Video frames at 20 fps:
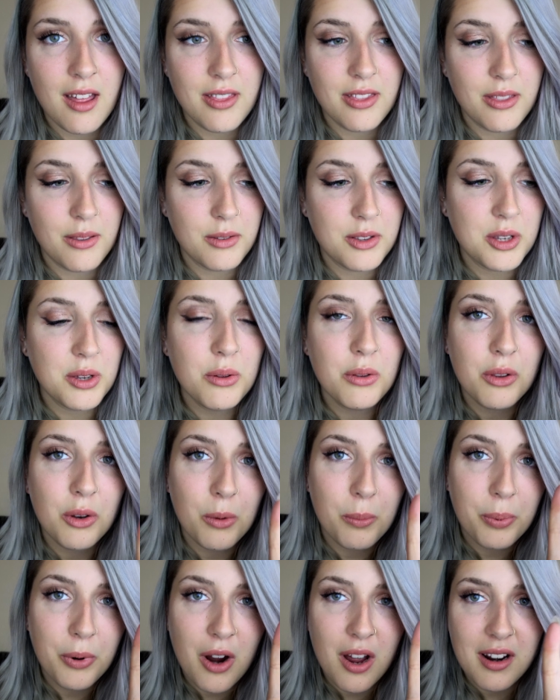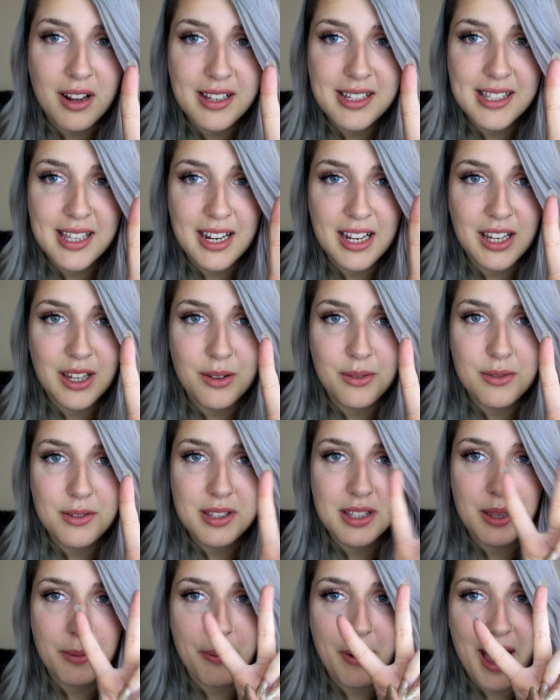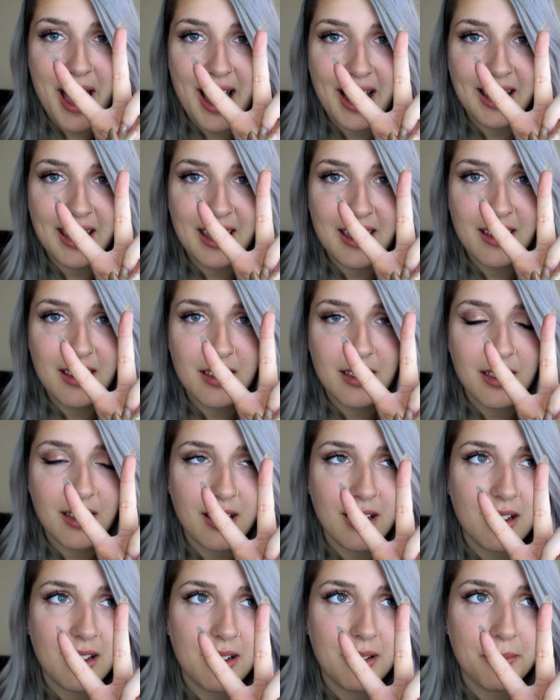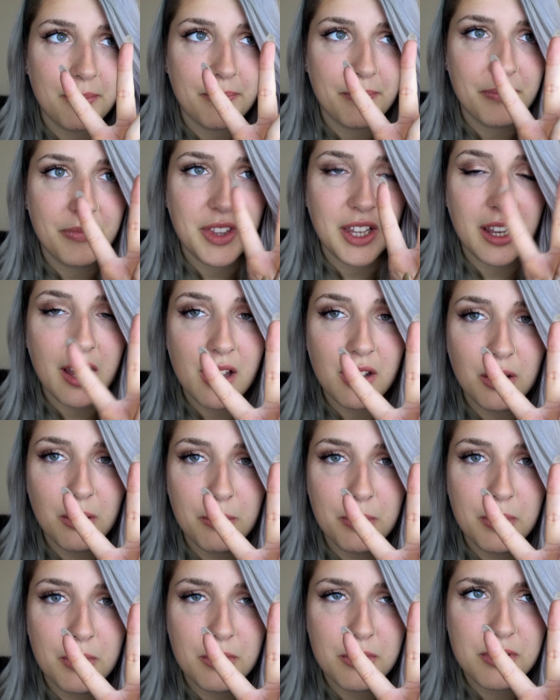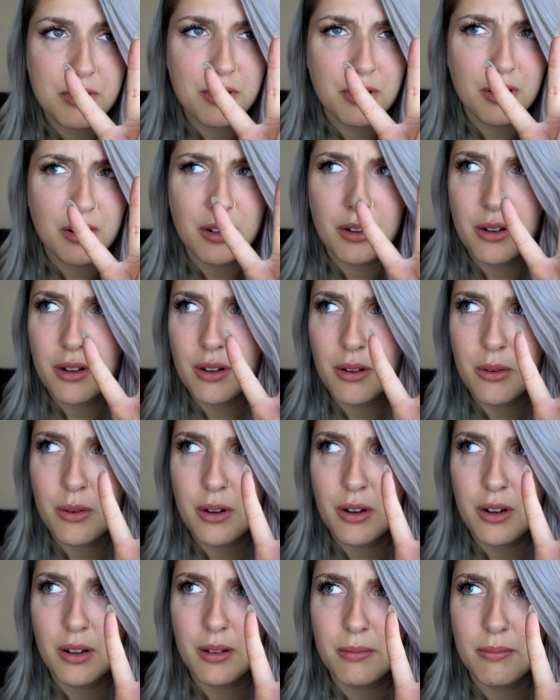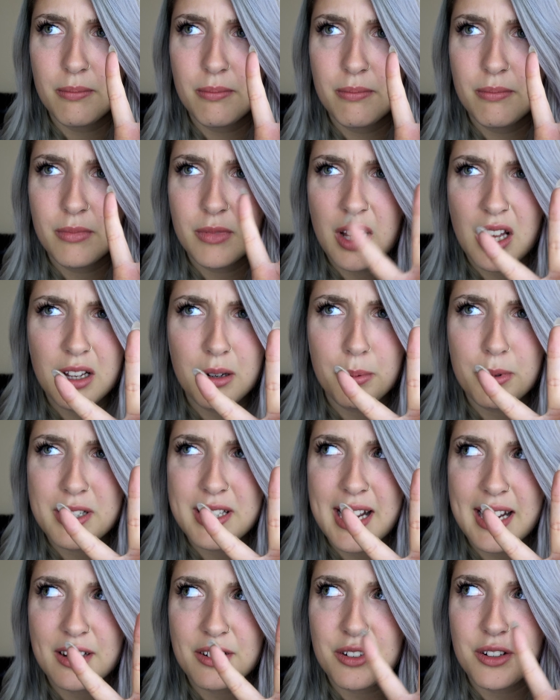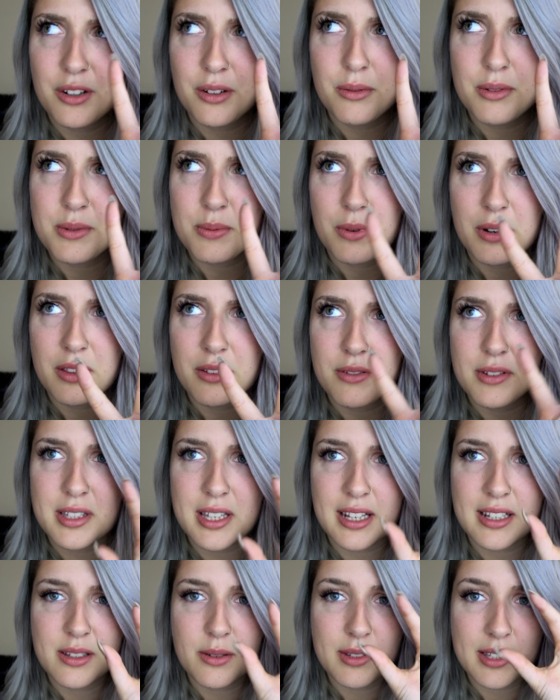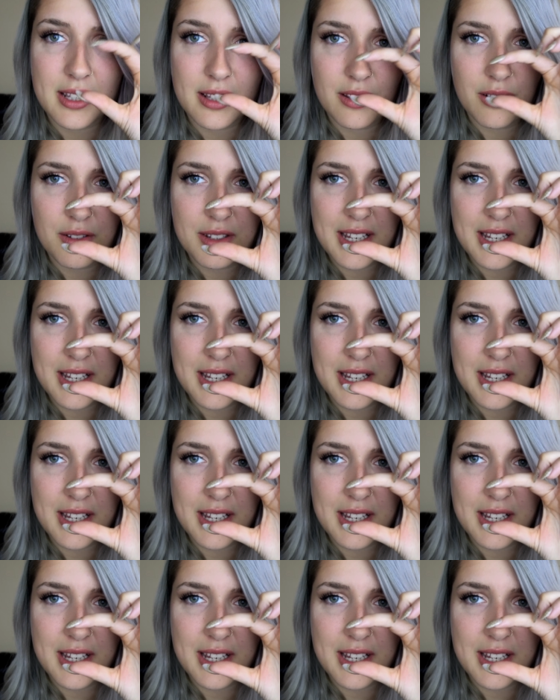the two little products that I used, the packet, the color booster or color protector, it was one of those things. It was the little